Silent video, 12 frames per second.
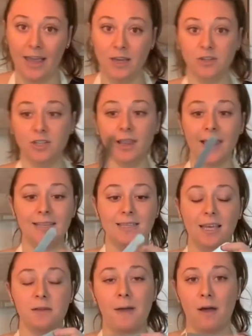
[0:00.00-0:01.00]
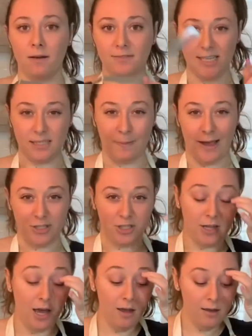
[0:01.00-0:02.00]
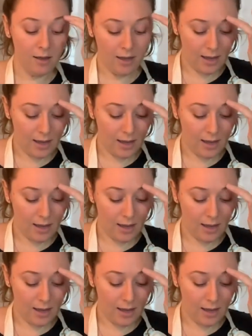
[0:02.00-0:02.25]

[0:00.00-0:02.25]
I usually like taking my offset spatula.